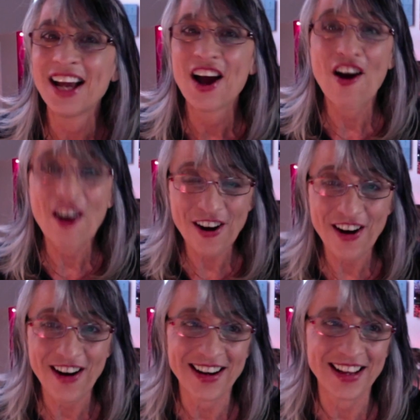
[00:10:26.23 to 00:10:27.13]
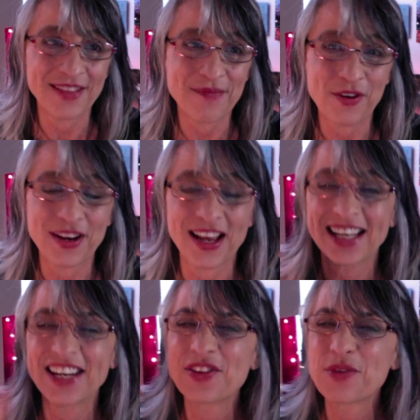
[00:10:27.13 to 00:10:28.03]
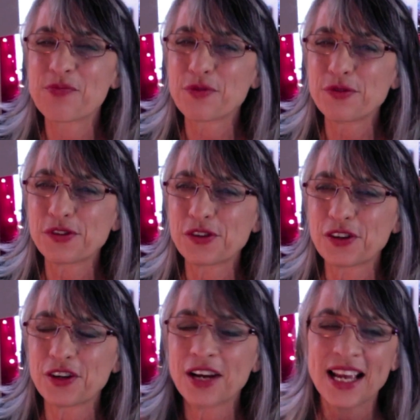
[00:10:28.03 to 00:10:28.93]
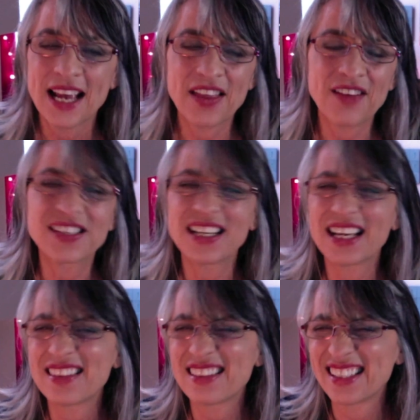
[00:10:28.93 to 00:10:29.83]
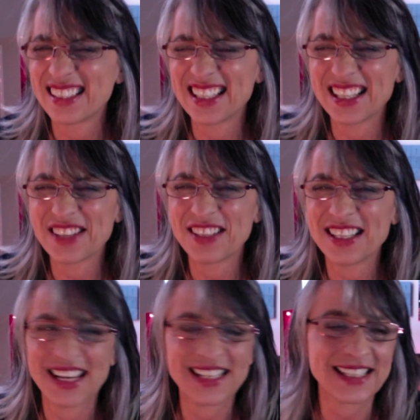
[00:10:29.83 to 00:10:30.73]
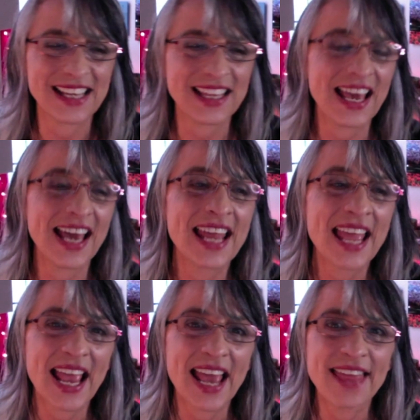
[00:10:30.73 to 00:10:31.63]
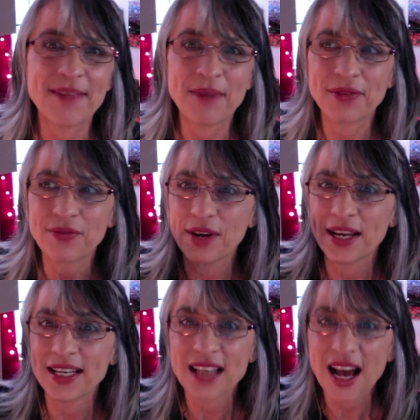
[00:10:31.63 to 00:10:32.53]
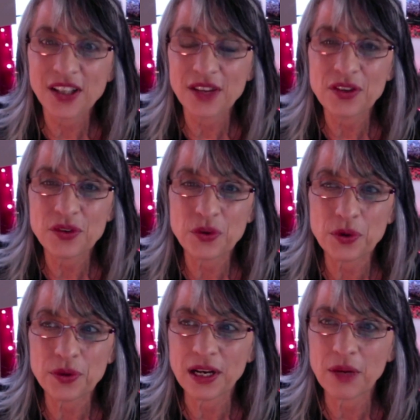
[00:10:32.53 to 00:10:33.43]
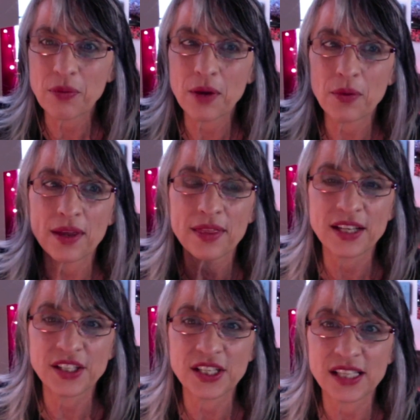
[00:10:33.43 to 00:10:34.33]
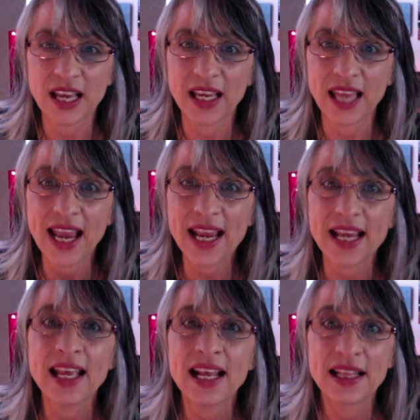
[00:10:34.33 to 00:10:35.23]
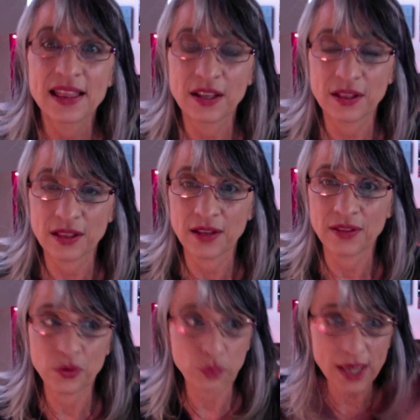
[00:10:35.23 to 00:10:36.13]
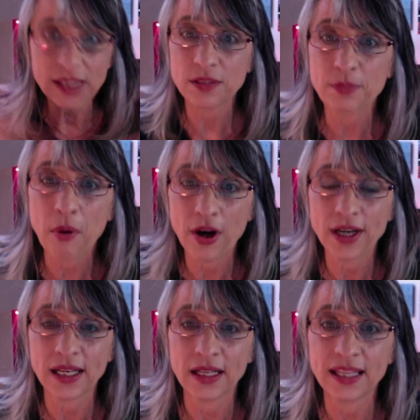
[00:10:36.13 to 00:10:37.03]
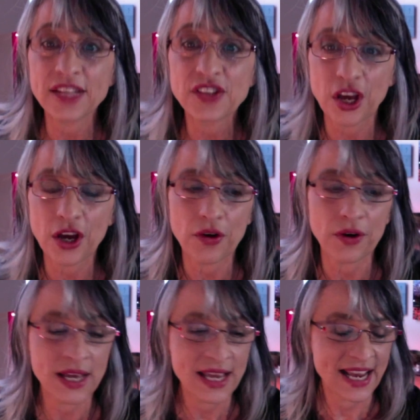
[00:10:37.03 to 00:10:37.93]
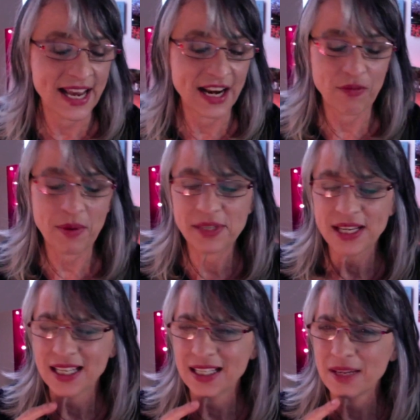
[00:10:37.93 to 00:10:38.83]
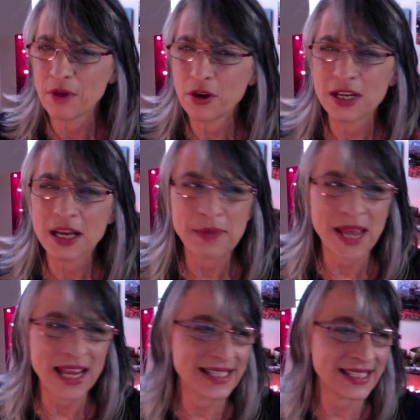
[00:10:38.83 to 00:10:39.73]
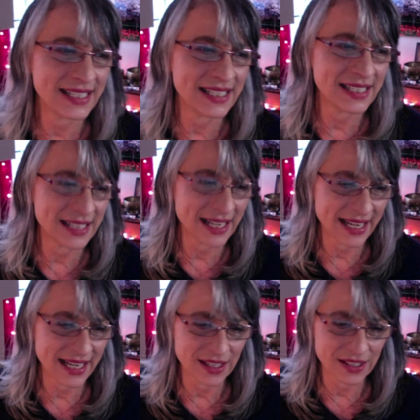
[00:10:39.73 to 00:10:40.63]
hard in the morning. I could hear the rooster, and all of a sudden I had the diarrhea. I hate to say that. And then my friend knocked on the door that I went with, and she's like, "Hey, the rain is parting. Let's go." And I remember taking ammonium AD. I had